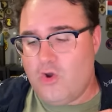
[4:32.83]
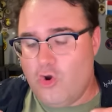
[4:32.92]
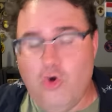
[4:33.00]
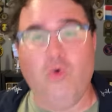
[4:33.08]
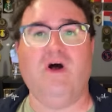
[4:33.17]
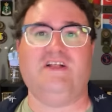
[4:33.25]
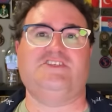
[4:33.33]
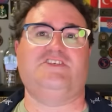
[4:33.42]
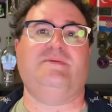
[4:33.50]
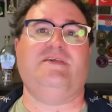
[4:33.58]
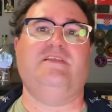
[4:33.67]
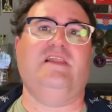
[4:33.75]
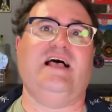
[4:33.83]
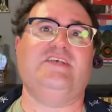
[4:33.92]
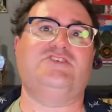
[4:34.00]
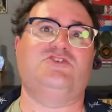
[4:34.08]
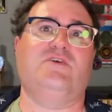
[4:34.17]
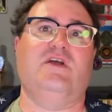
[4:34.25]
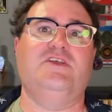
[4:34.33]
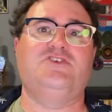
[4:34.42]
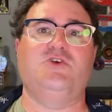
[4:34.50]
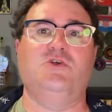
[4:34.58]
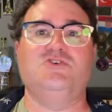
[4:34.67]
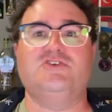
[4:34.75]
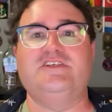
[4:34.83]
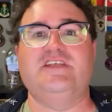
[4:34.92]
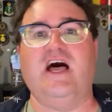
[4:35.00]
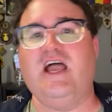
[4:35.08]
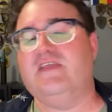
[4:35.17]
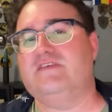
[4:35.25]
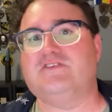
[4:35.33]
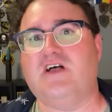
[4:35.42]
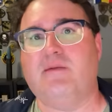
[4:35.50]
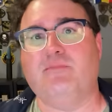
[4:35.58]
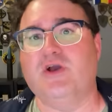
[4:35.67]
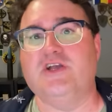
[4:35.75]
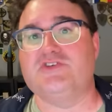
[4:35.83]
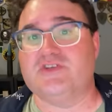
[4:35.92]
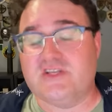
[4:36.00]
Who wants to be the last Israeli soldier to die in this operation?